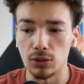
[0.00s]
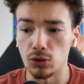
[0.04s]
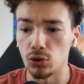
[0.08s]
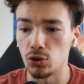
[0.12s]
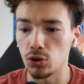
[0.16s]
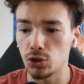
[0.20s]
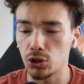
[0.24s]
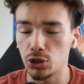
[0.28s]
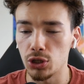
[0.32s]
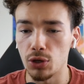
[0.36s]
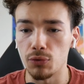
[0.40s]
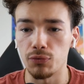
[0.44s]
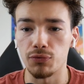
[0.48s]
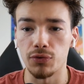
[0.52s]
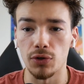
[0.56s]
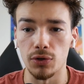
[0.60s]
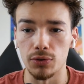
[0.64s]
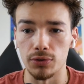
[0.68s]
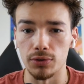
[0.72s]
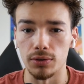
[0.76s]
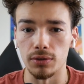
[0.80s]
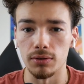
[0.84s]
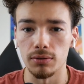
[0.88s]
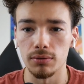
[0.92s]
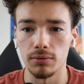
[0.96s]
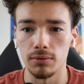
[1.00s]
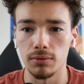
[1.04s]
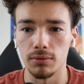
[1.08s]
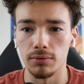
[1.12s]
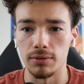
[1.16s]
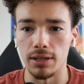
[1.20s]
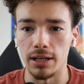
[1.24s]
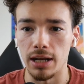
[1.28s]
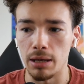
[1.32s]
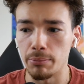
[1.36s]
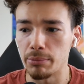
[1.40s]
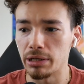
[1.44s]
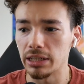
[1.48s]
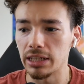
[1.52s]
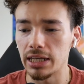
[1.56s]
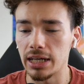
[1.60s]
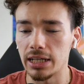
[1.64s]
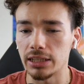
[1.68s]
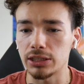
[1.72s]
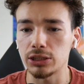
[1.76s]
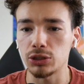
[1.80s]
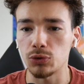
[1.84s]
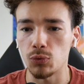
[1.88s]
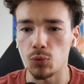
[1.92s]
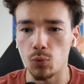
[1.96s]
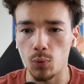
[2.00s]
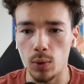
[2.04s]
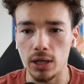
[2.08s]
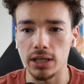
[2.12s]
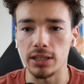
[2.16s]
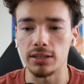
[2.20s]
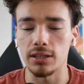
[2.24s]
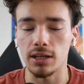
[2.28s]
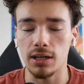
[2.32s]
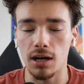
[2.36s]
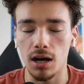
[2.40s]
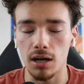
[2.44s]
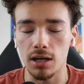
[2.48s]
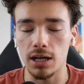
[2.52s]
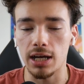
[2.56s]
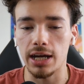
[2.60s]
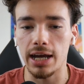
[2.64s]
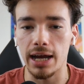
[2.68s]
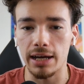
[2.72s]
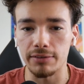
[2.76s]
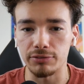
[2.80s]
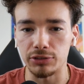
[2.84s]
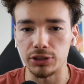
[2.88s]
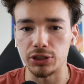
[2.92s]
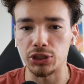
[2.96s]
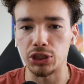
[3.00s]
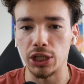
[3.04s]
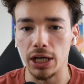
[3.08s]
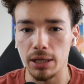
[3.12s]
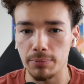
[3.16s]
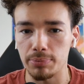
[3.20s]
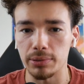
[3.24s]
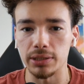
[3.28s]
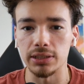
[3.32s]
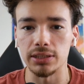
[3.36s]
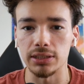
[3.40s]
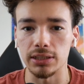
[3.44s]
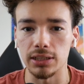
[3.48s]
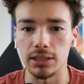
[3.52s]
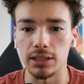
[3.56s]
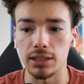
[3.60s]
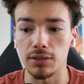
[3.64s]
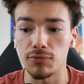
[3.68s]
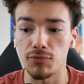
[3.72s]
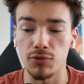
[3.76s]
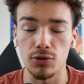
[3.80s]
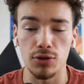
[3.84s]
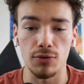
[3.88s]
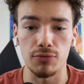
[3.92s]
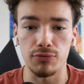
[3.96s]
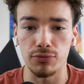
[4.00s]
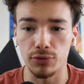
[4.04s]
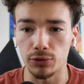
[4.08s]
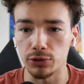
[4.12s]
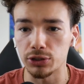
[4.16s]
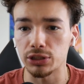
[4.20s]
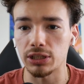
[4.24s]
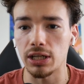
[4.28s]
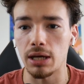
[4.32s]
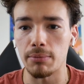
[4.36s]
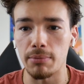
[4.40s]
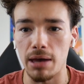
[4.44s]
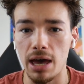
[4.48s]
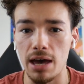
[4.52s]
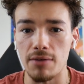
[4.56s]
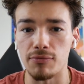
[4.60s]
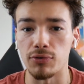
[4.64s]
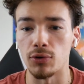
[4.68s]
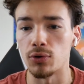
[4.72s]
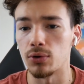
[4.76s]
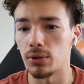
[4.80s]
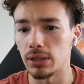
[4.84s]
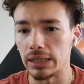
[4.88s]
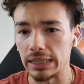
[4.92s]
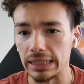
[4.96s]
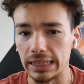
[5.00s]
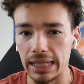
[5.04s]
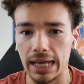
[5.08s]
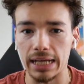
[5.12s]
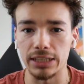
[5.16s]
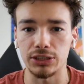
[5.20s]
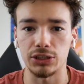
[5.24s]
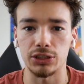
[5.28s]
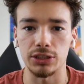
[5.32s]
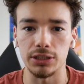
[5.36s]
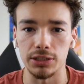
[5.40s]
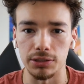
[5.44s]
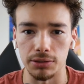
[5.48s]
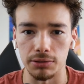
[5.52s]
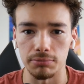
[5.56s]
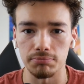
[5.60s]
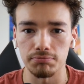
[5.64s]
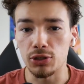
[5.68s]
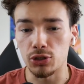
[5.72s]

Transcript: Look no further than M L S winning the CONCACAF Champions League for the first time ever last year.